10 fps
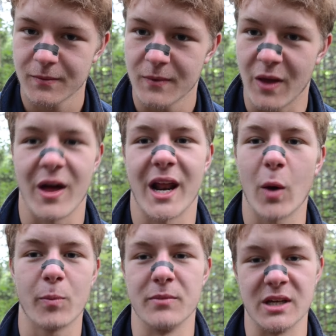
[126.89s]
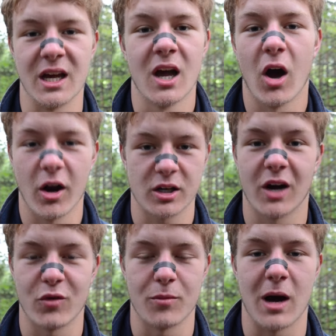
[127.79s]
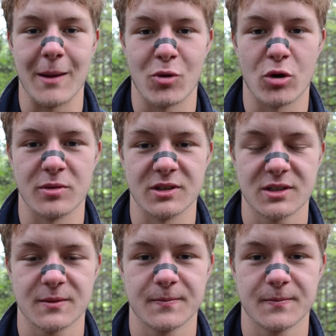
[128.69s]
And that helped me uncover my purpose.